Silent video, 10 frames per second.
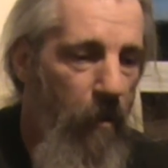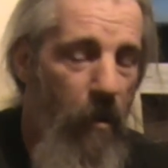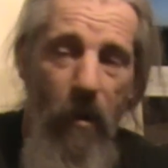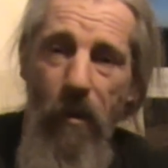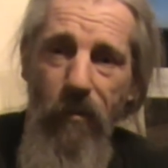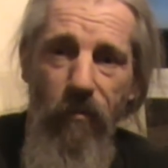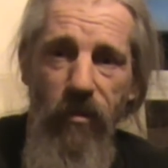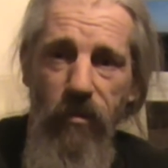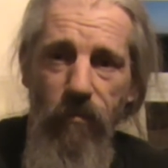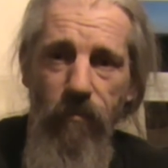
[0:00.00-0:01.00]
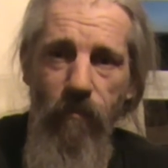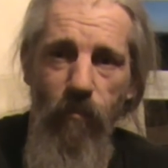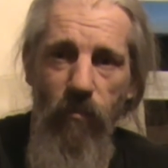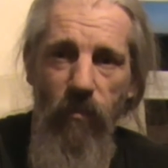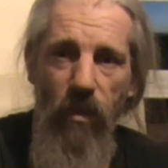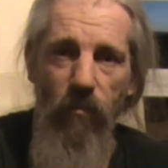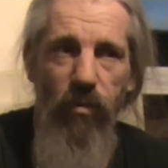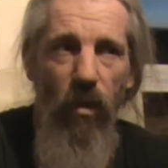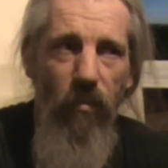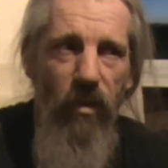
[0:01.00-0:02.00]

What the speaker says: And the rest of them probably